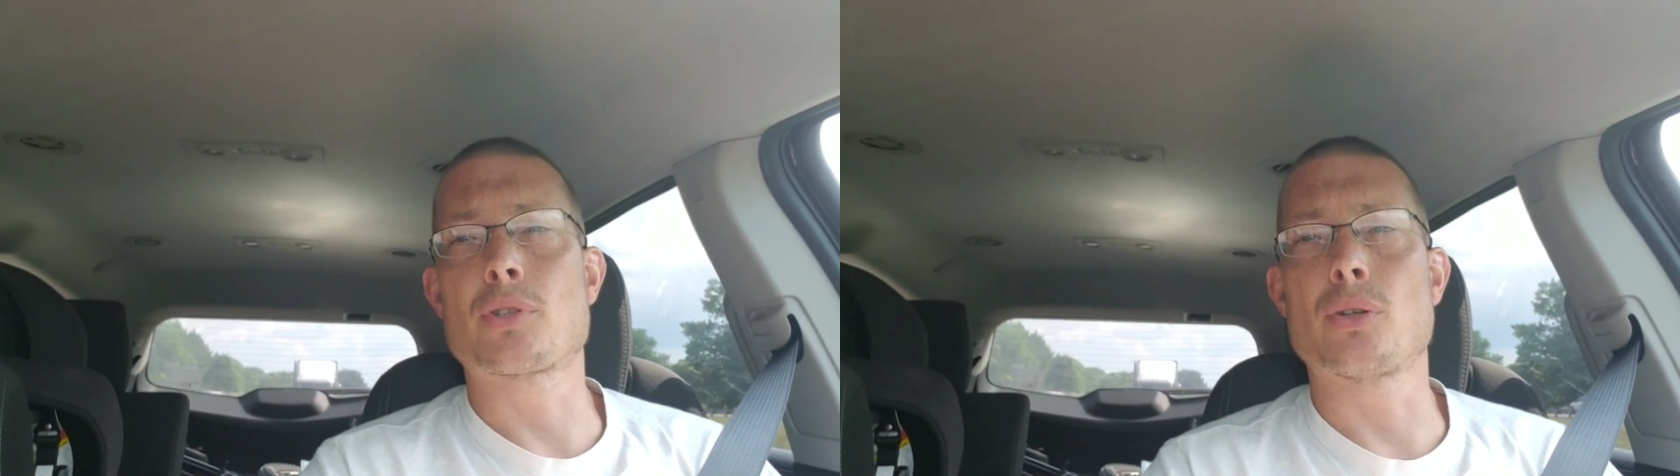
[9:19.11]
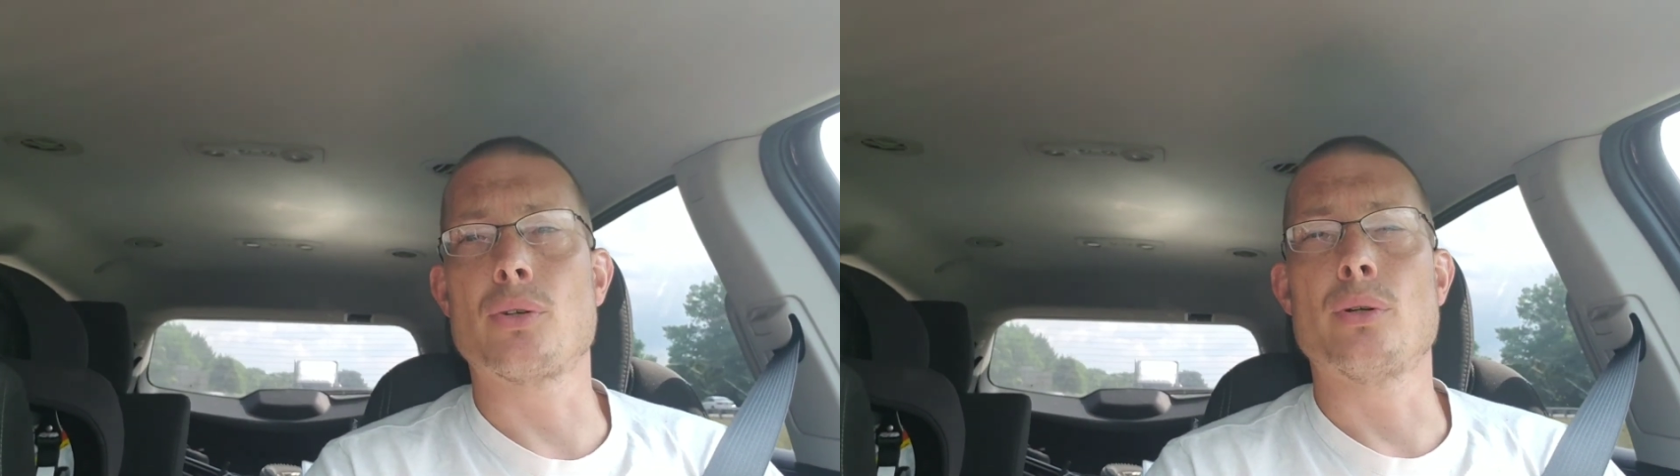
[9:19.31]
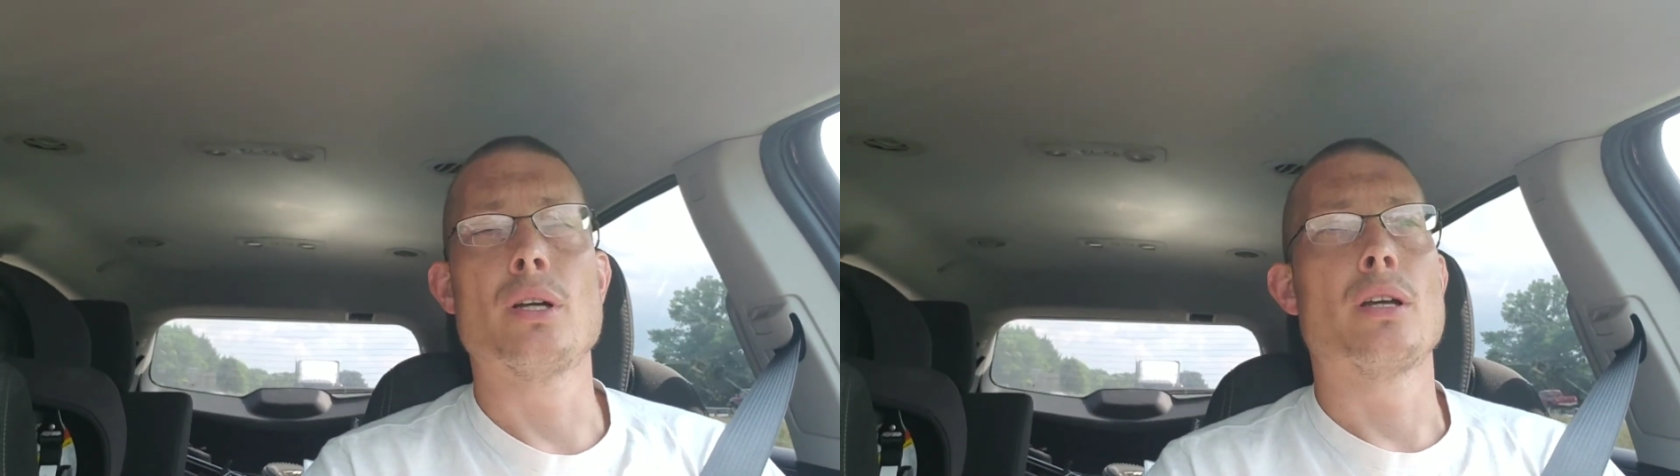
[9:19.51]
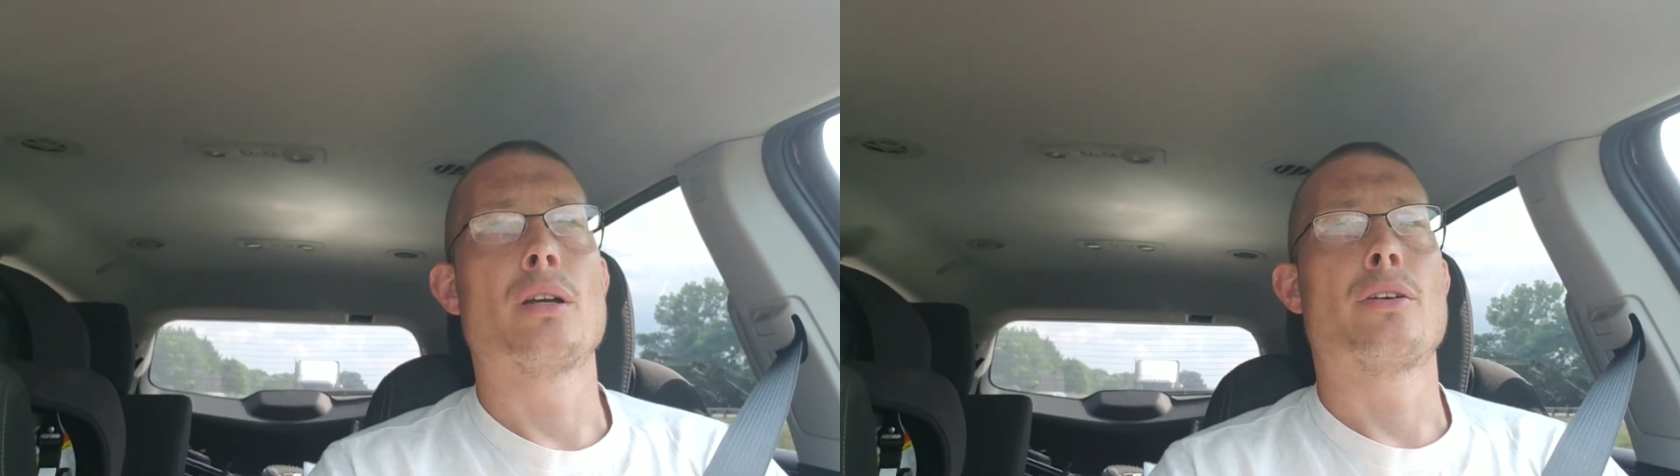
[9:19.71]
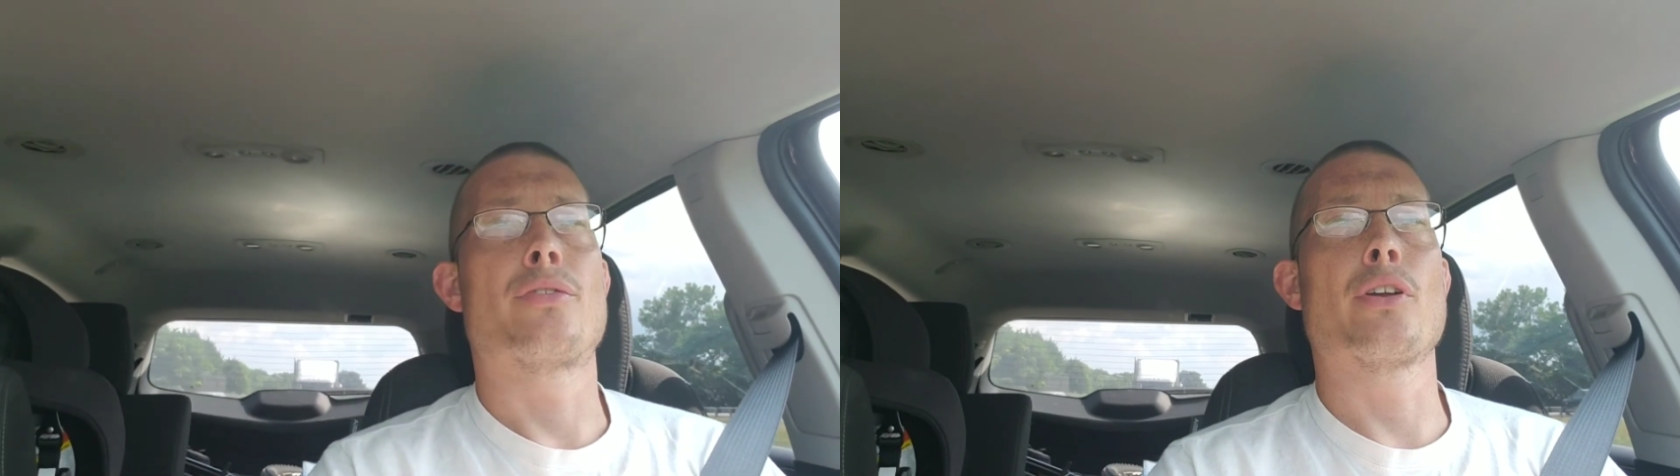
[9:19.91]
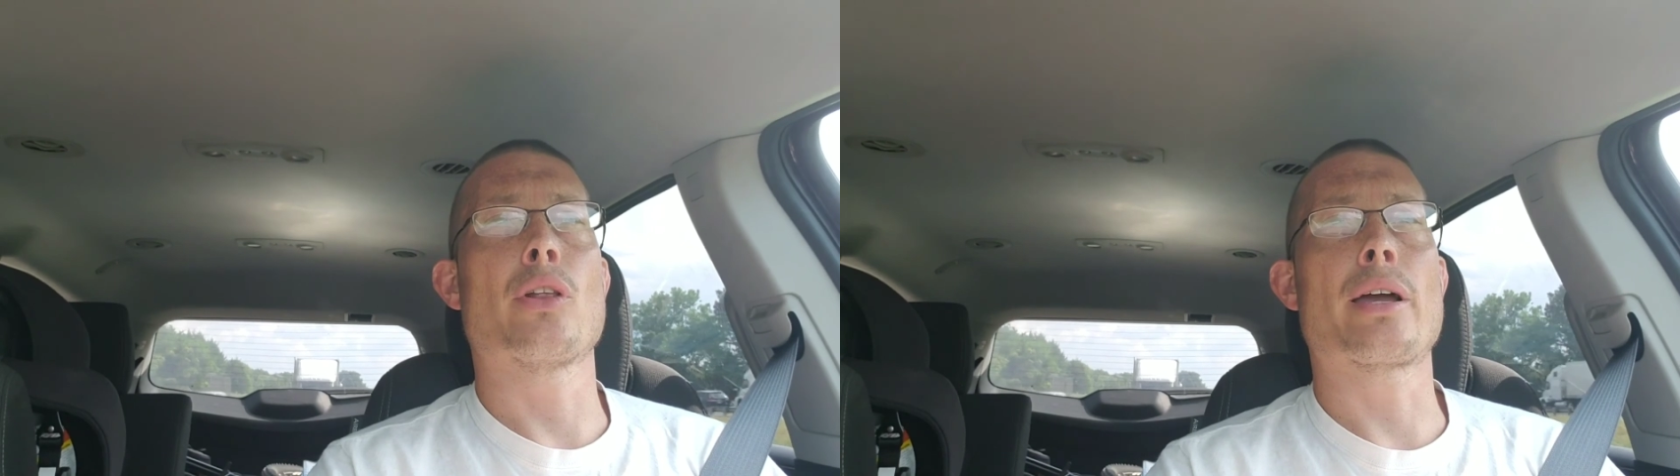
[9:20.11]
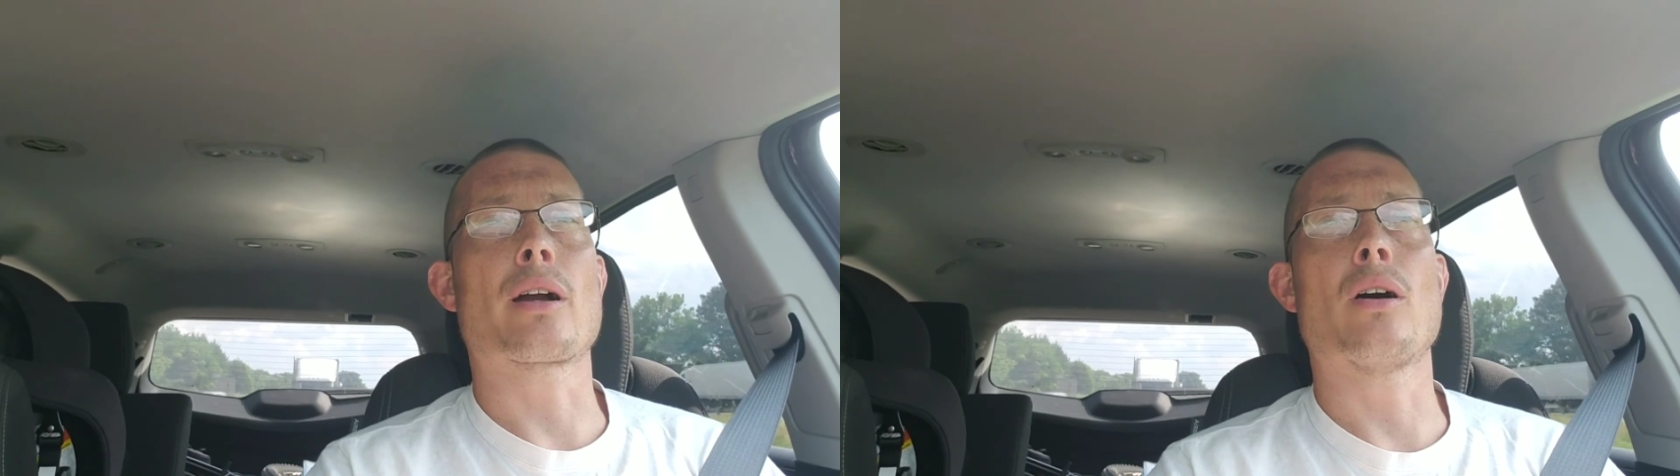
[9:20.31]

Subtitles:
to feel like,